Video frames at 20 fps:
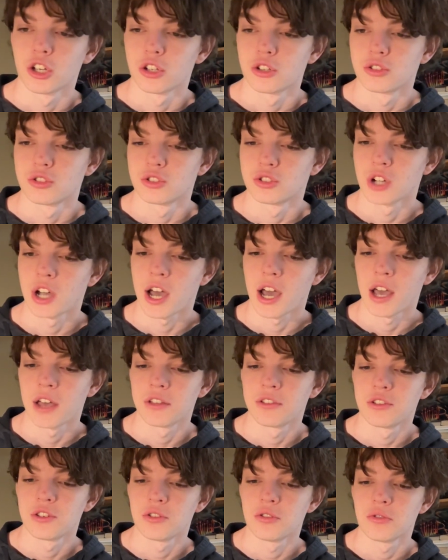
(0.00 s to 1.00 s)
try
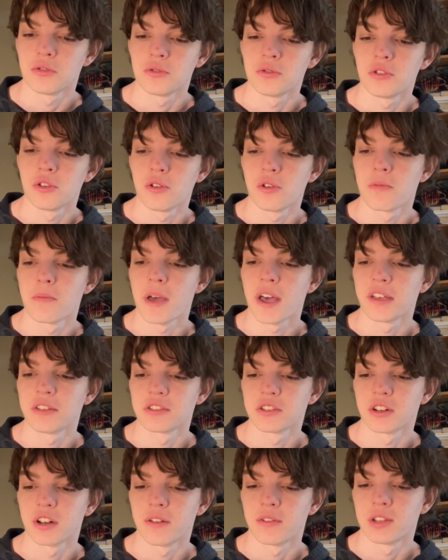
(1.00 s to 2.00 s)
to do your
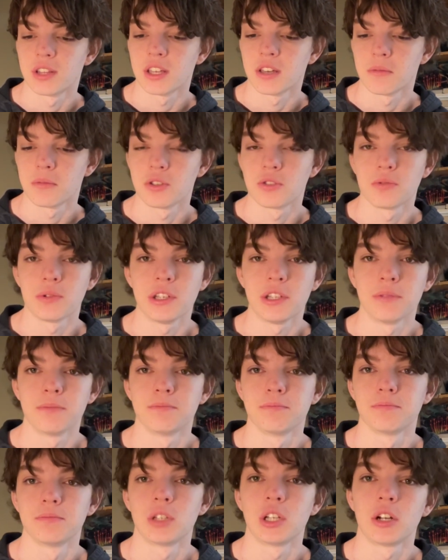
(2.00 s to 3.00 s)
best on everything in between.
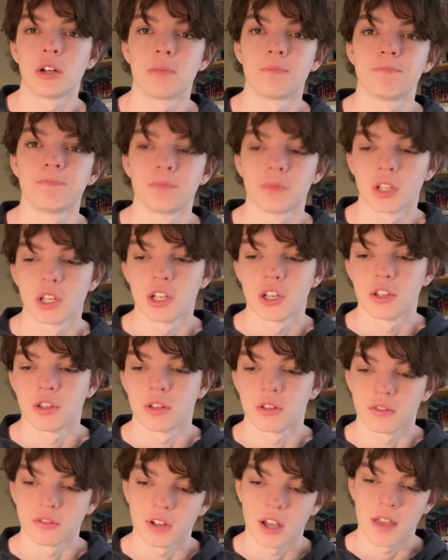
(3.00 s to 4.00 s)
You know,
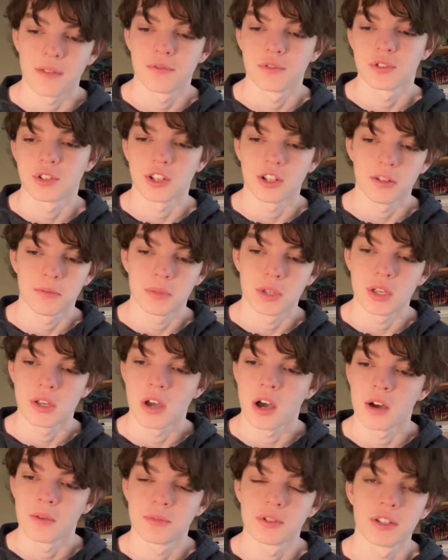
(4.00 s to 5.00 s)
life is going to be
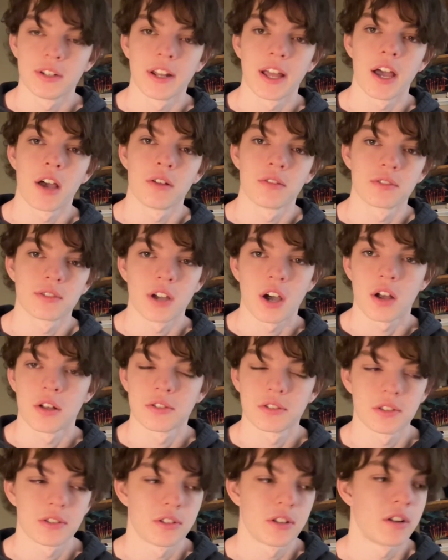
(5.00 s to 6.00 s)
ups and downs,
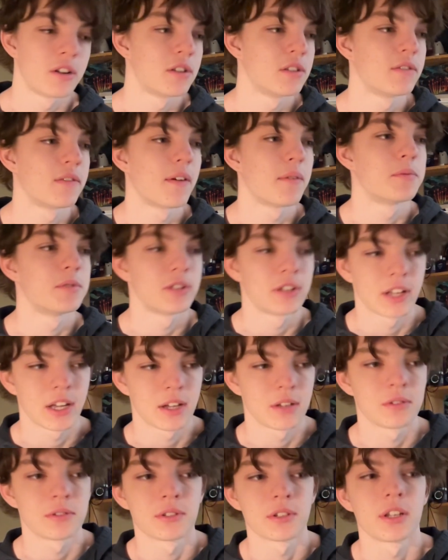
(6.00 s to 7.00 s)
constant series of ups and
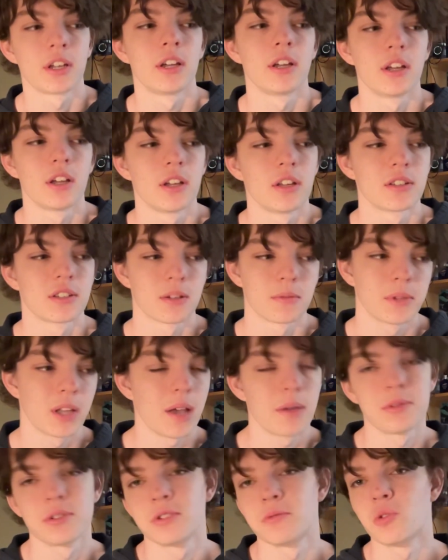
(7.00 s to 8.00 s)
downs.
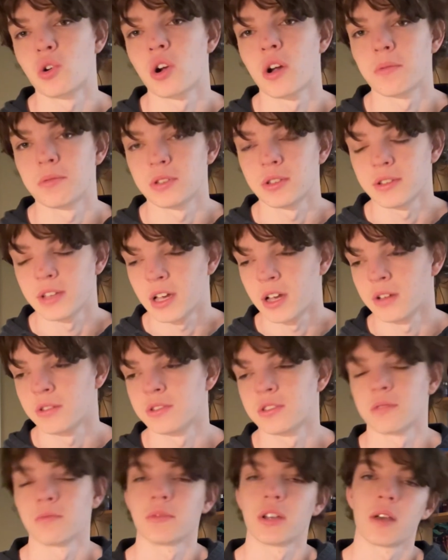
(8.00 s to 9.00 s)
Sometimes there's more ups and downs,
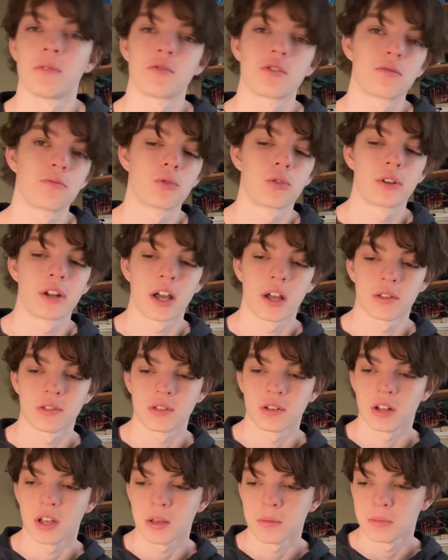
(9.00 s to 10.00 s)
sometimes there's more downs
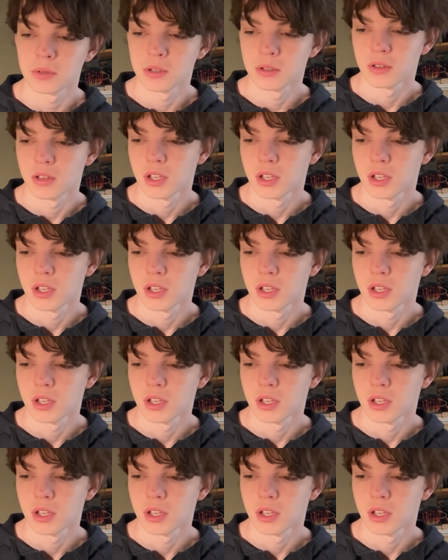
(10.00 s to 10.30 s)
and ups.